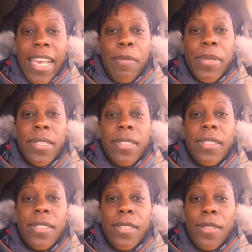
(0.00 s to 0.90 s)

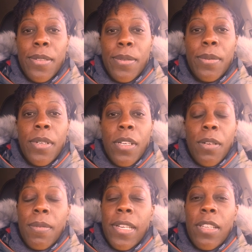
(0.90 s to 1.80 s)
happens to you,
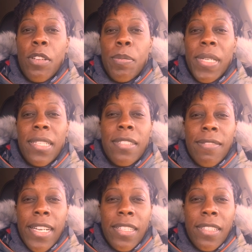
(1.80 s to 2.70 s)
whether it be
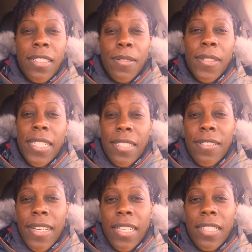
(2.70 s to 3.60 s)
directly or
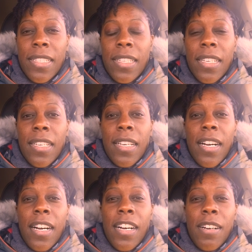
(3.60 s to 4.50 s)
indirectly,
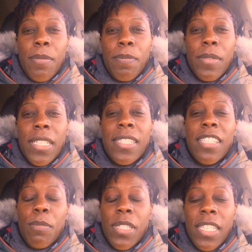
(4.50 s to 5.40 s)
Um, it's
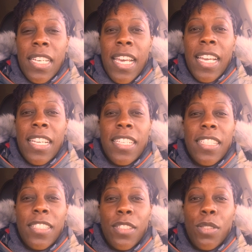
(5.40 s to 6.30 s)
something that
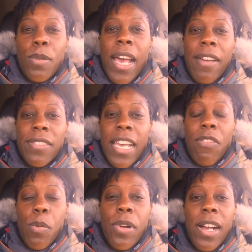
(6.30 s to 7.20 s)
you have to
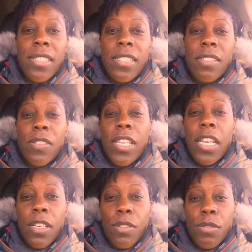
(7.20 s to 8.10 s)
have a process of
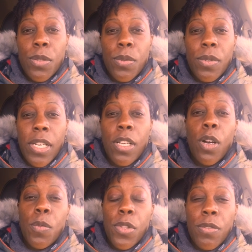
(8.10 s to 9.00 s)
getting through and
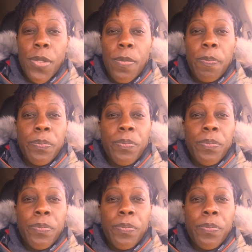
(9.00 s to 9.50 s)
going through.